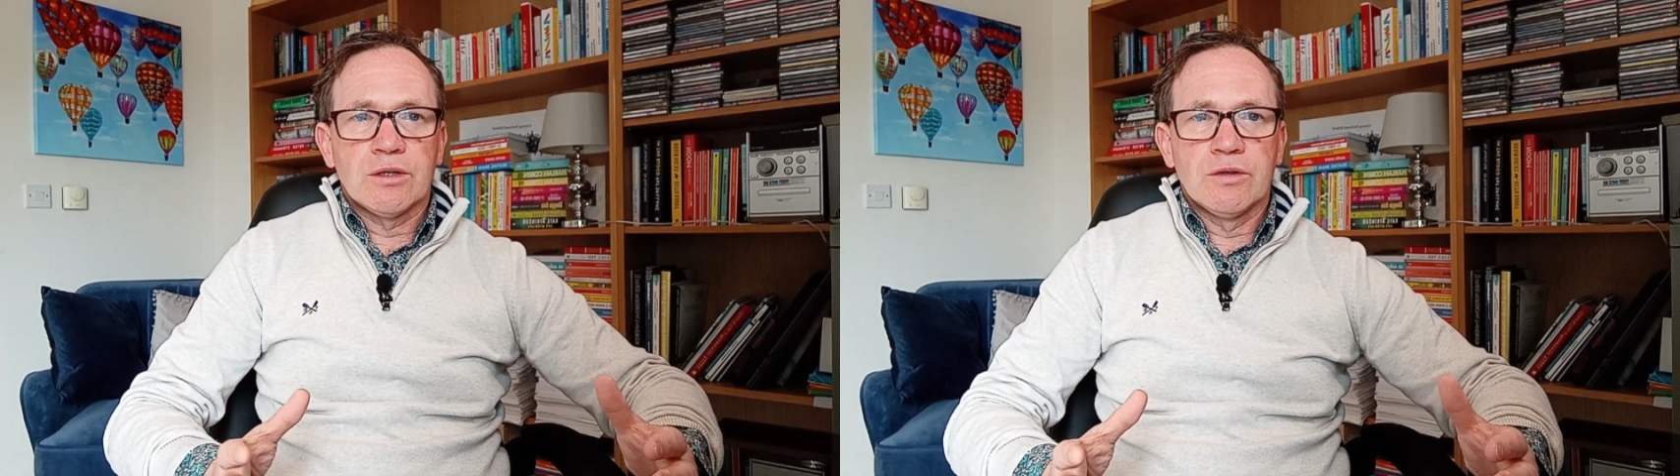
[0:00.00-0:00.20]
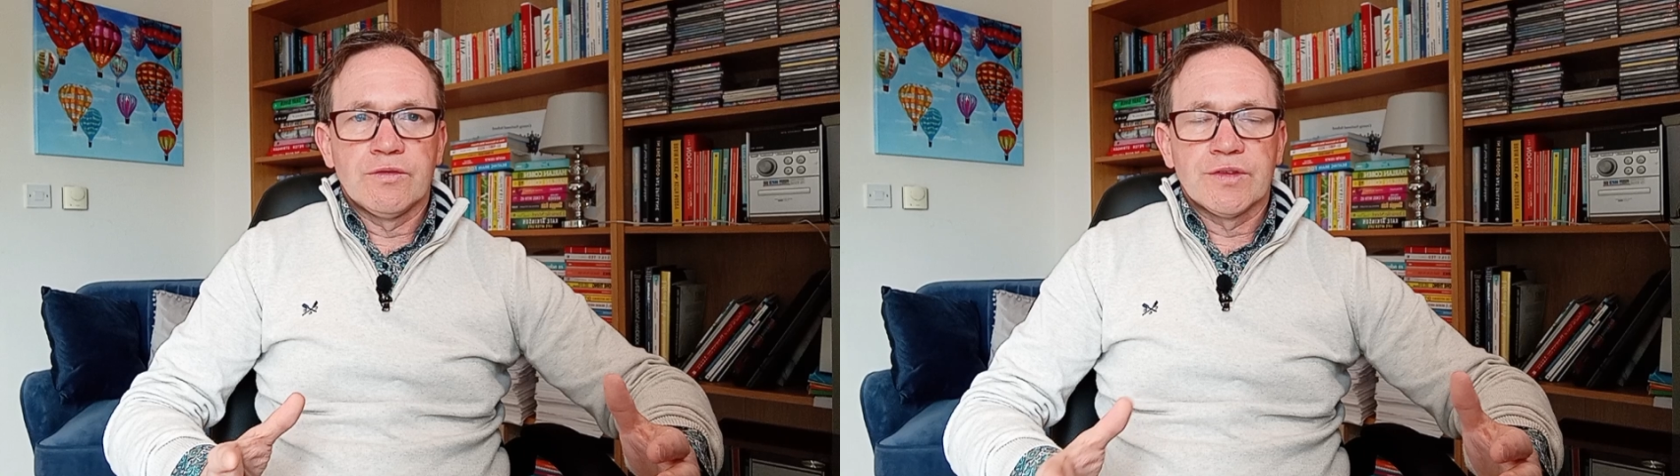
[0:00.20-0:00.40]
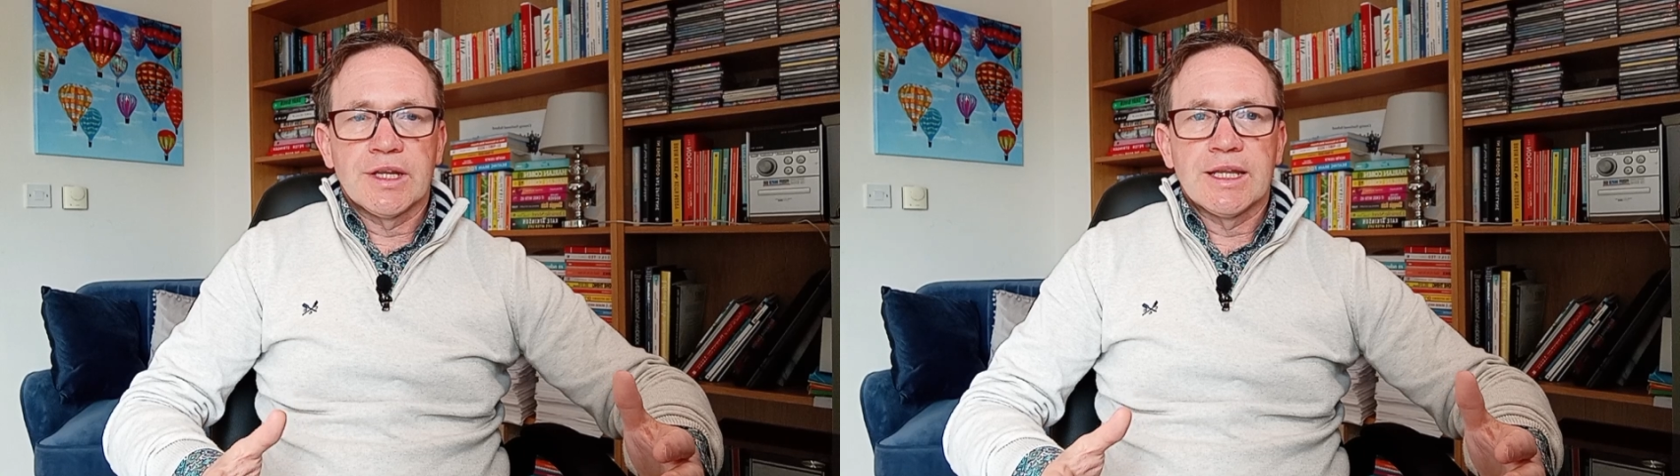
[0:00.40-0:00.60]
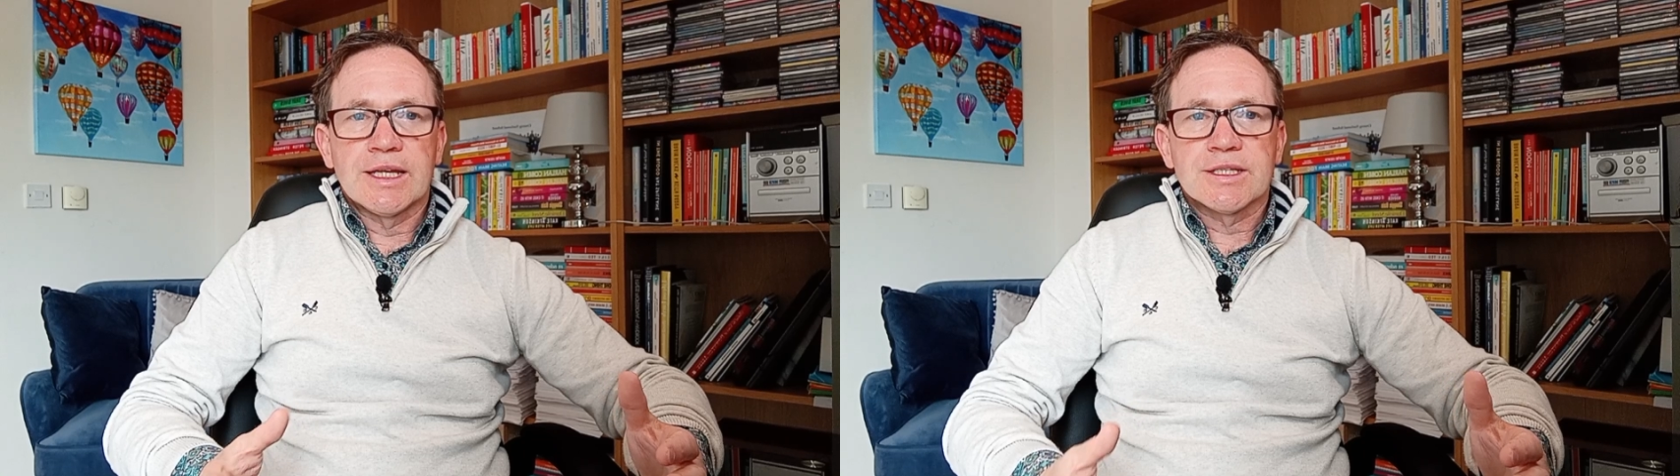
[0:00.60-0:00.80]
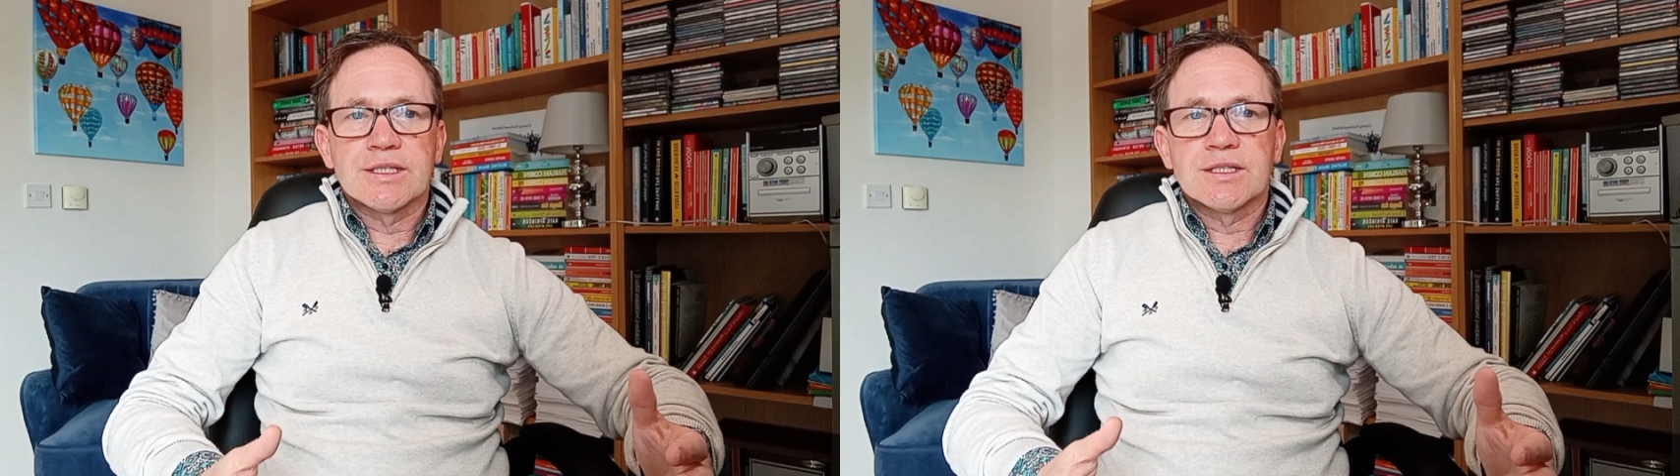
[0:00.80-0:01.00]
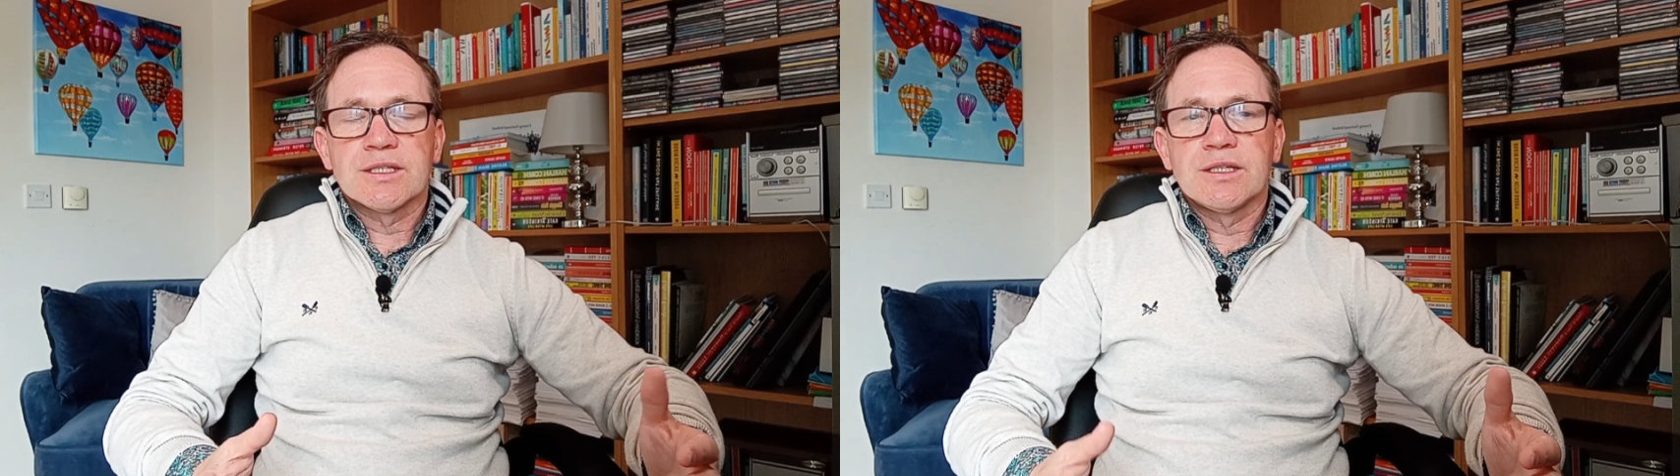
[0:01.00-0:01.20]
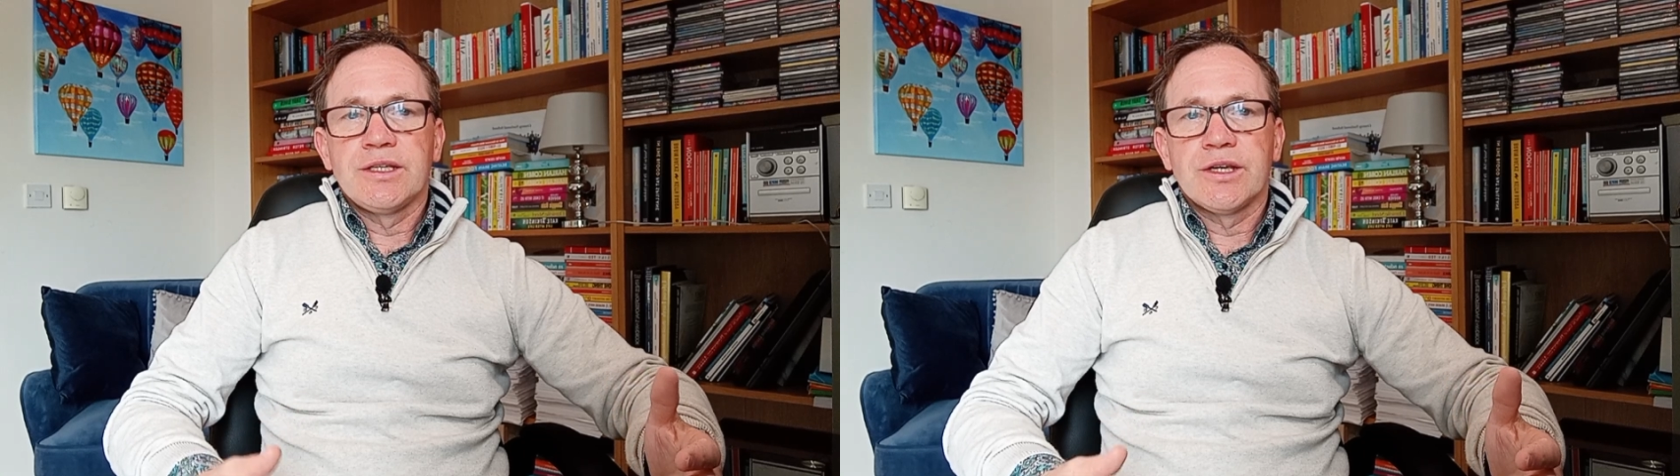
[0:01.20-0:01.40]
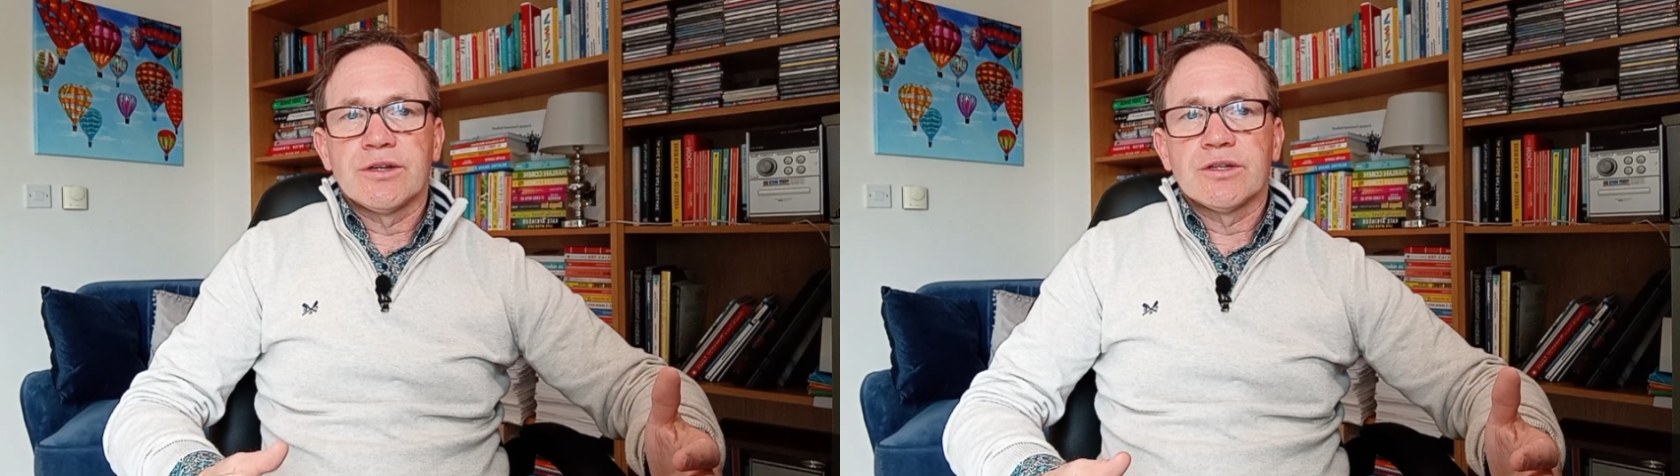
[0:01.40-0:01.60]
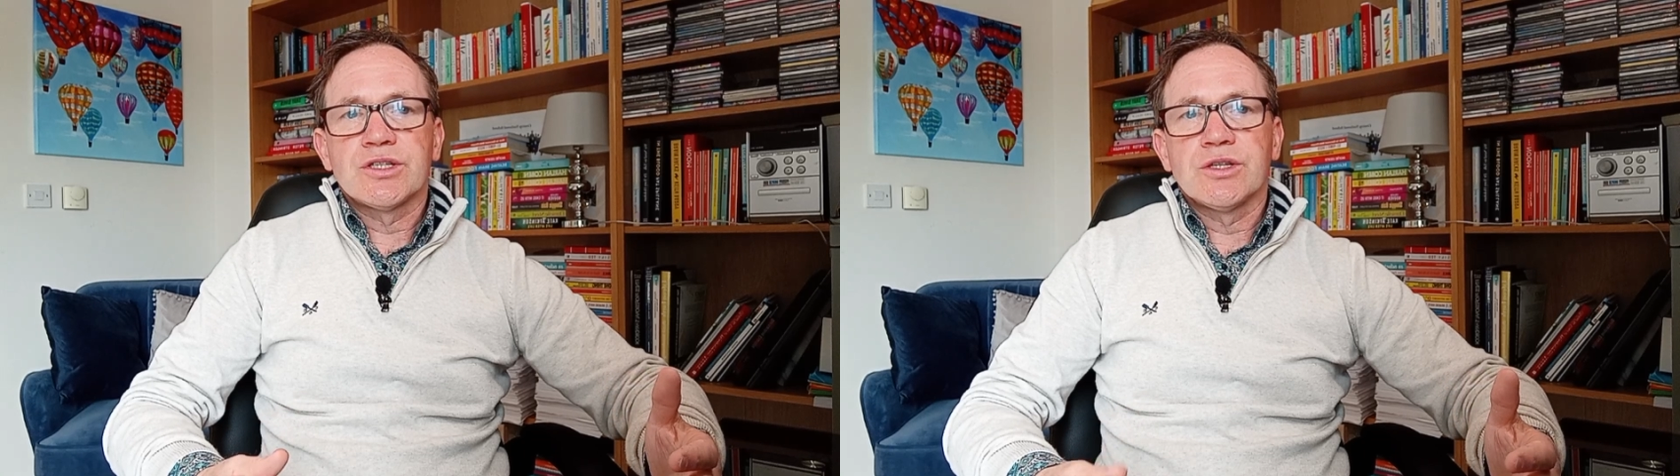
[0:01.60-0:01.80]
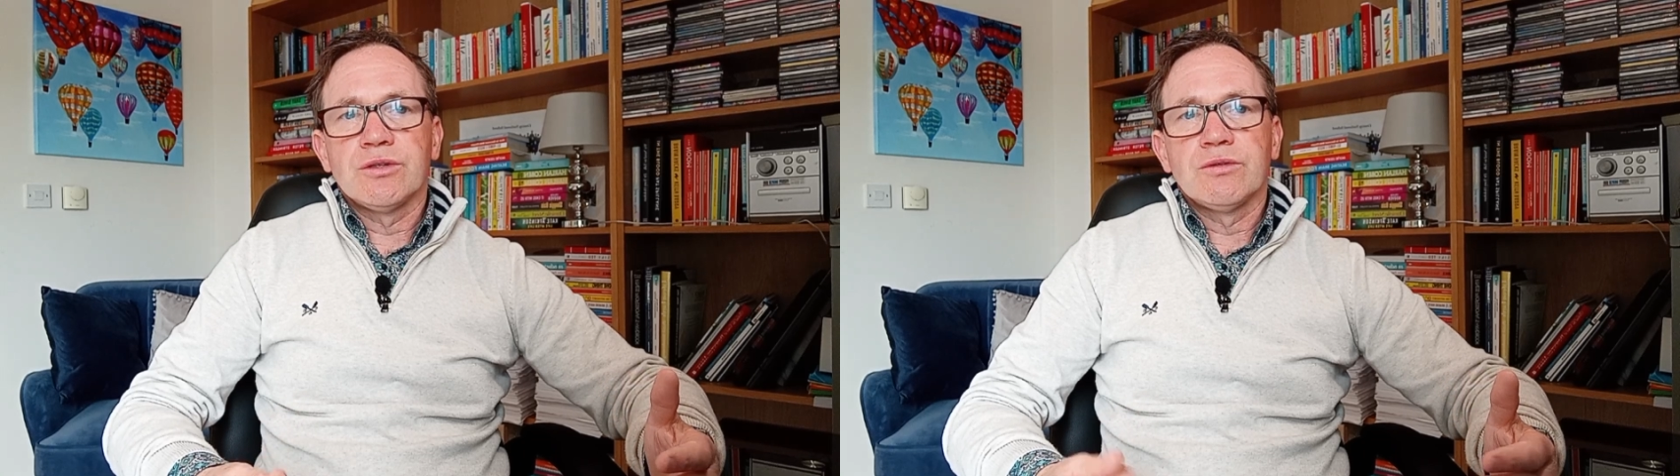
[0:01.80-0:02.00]
over the last year or
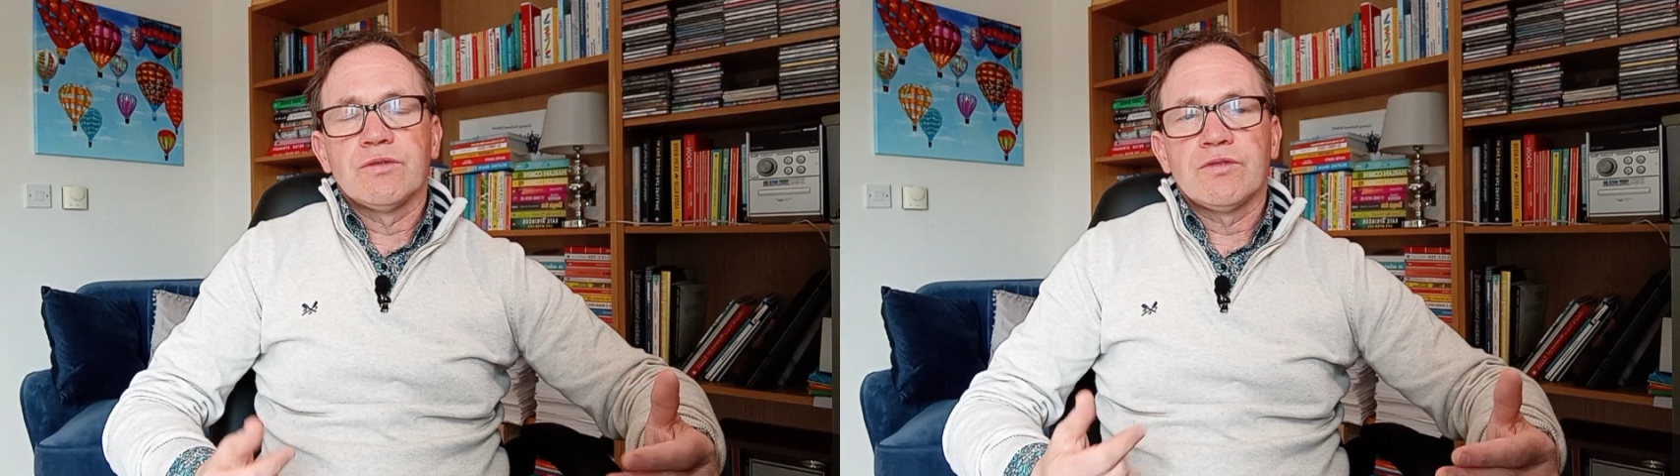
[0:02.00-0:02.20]
two